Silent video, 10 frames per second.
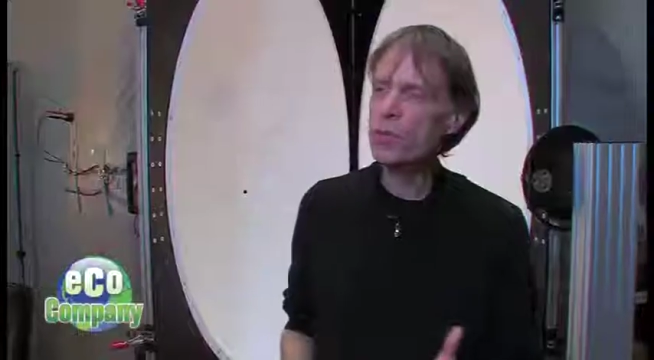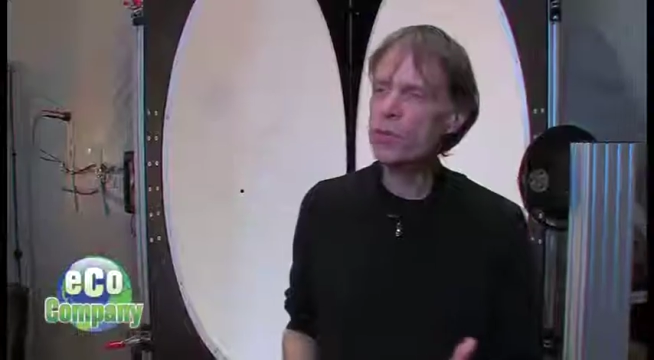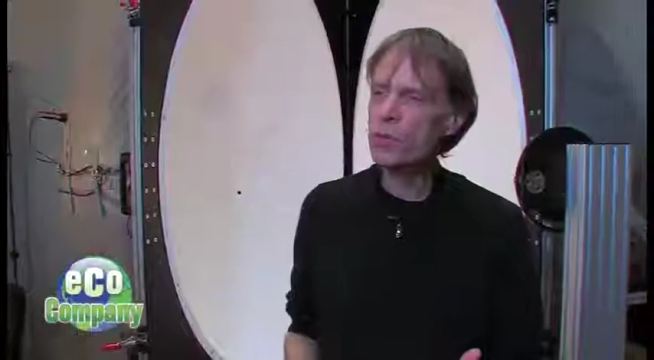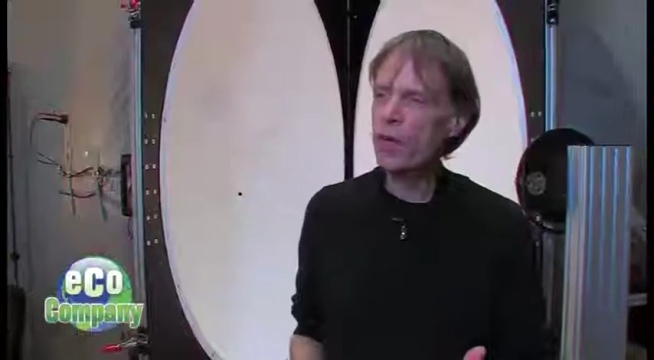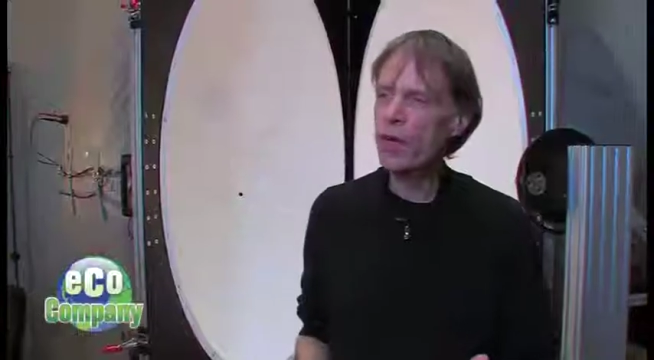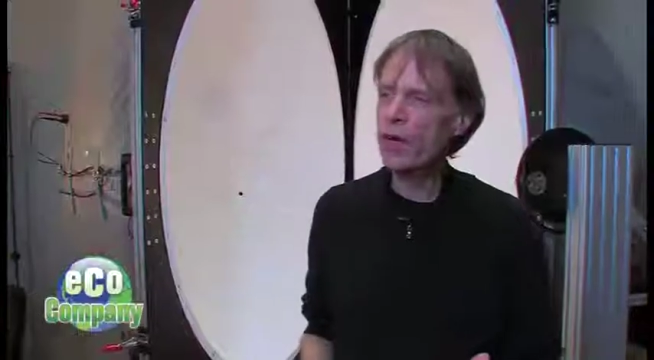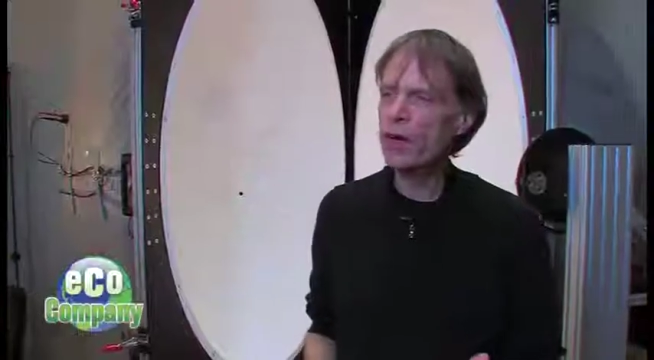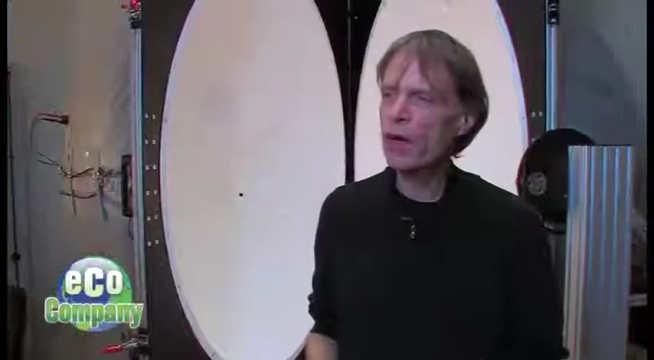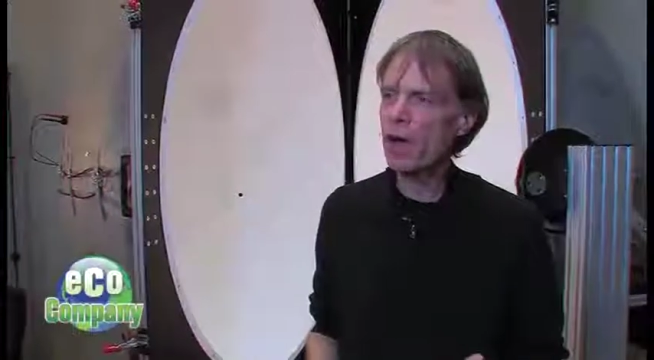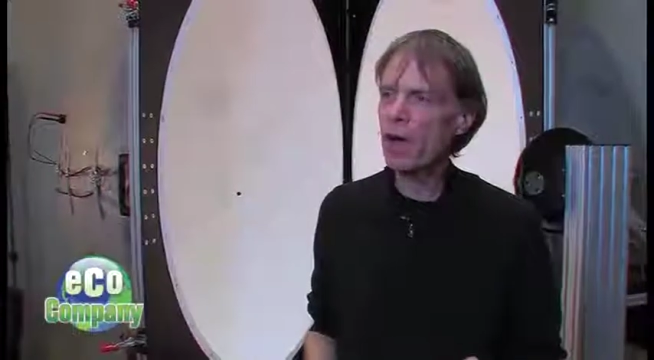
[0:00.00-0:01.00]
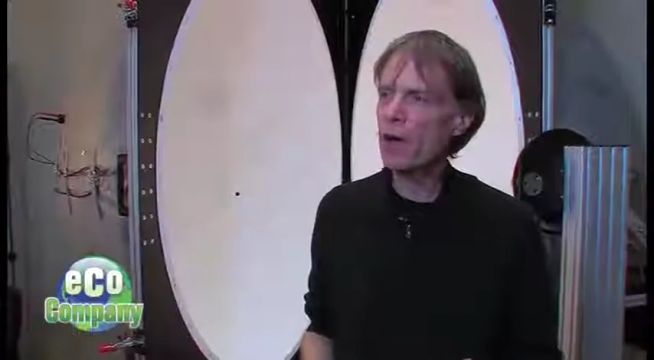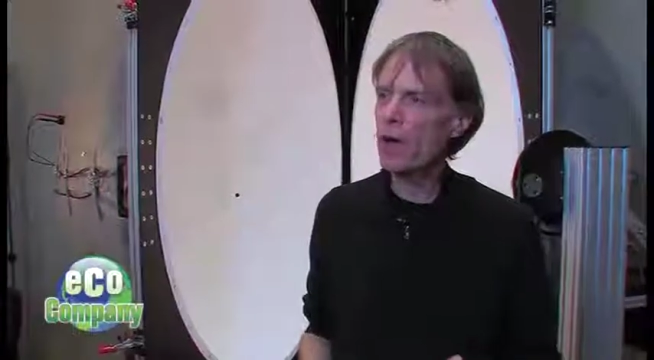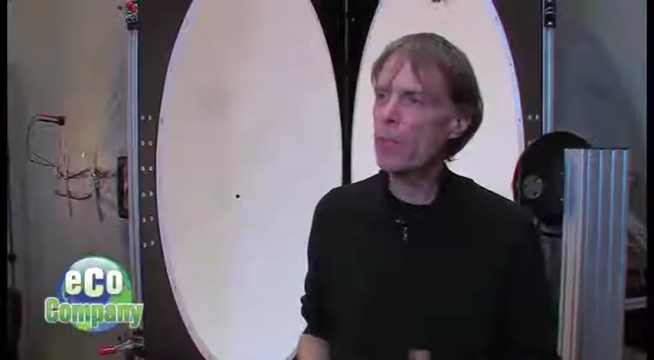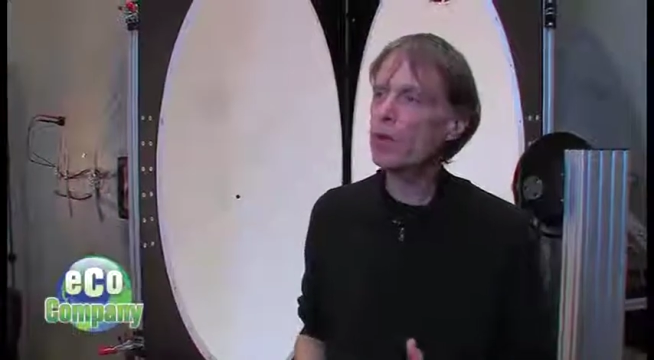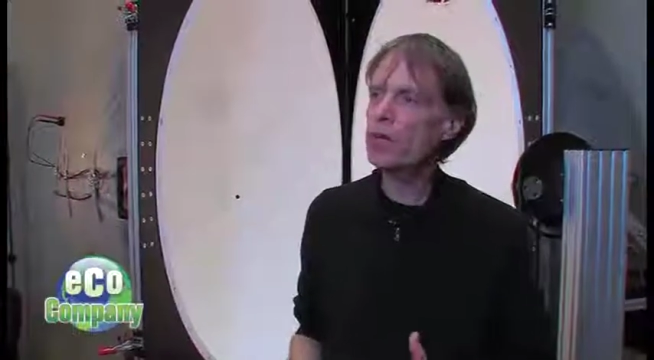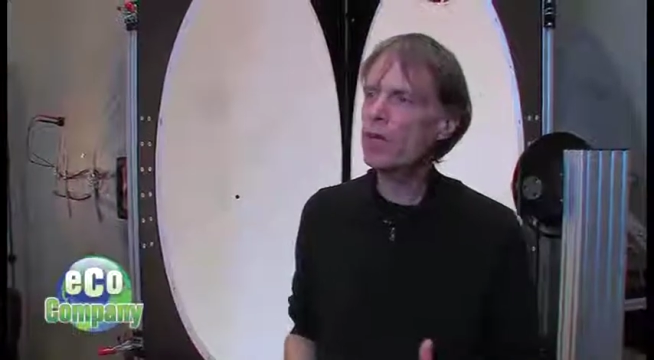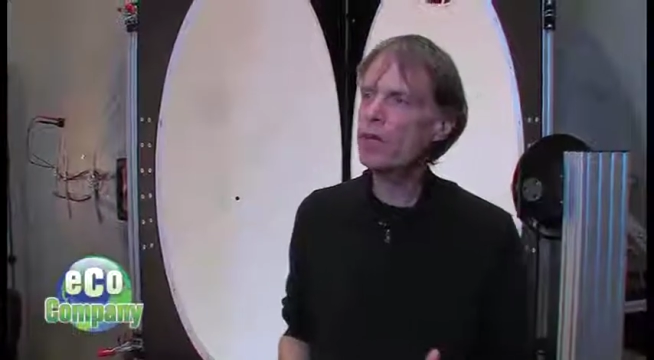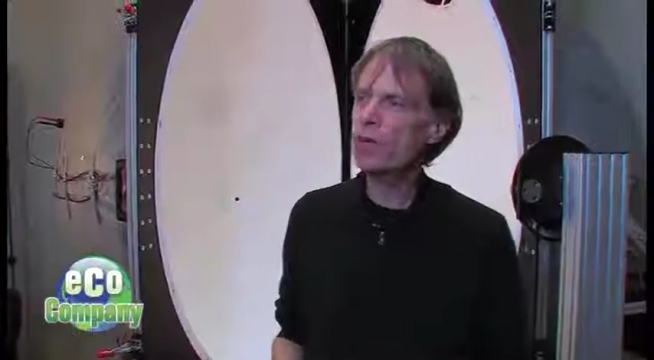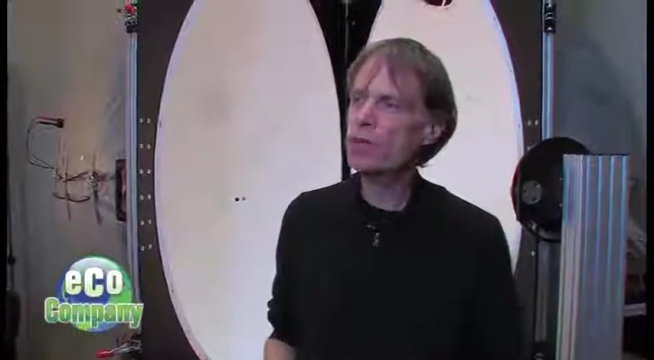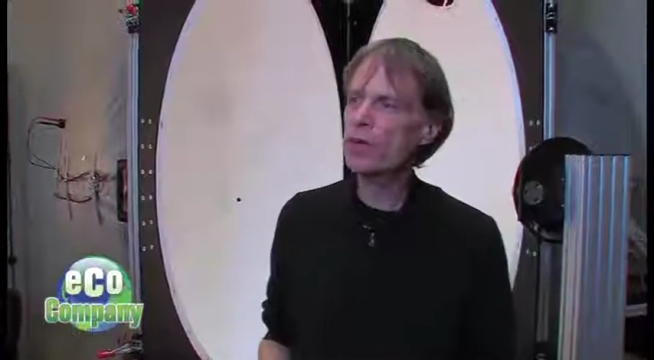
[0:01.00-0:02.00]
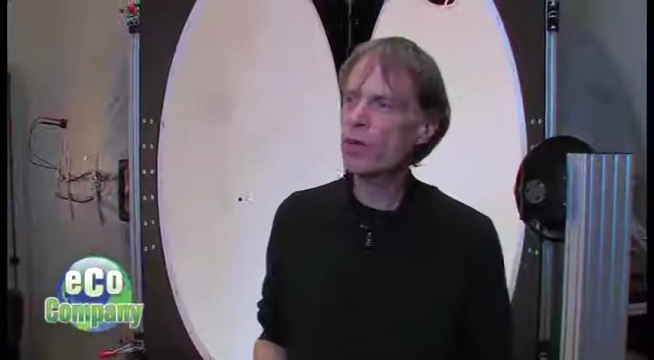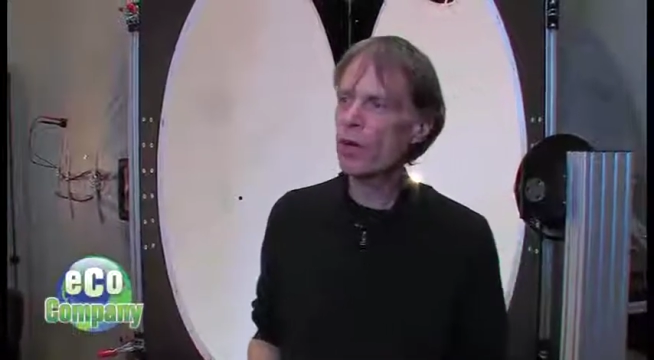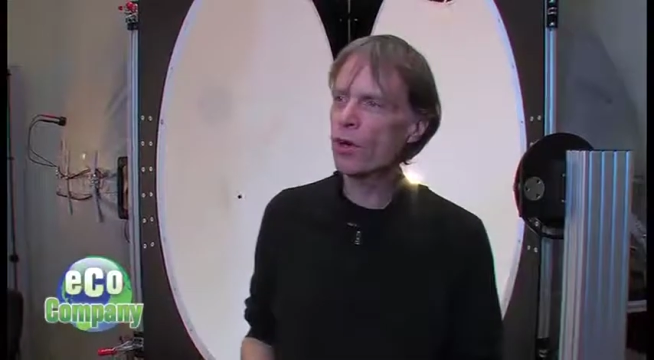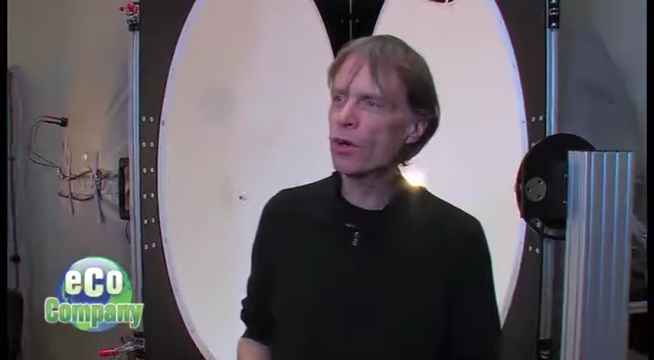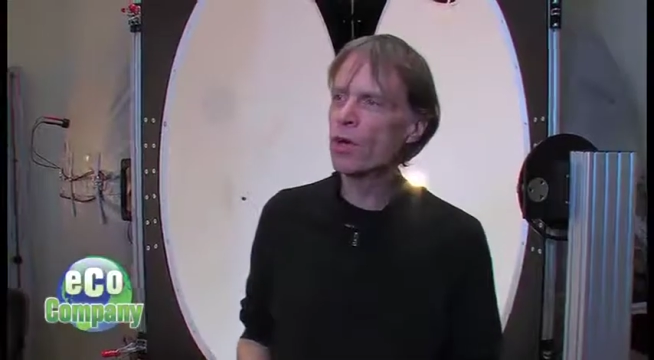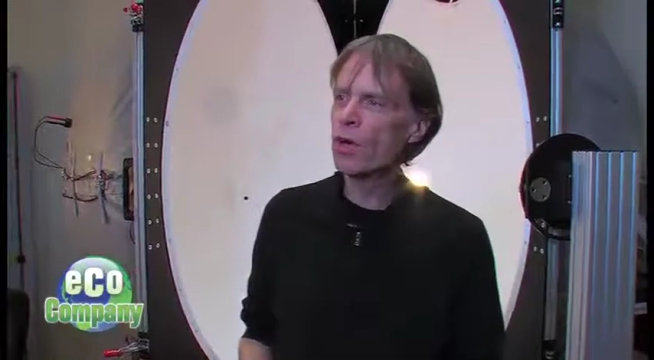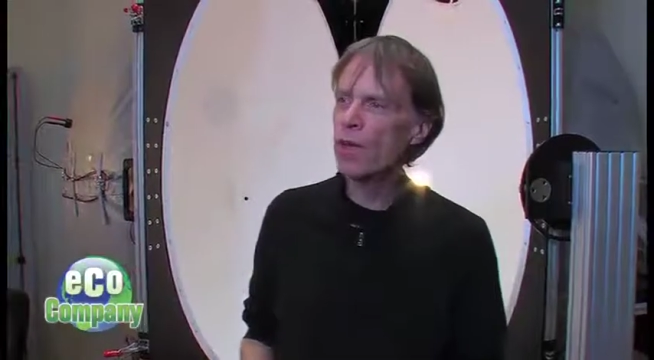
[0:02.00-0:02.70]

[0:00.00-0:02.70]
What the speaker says: was created about 10 years ago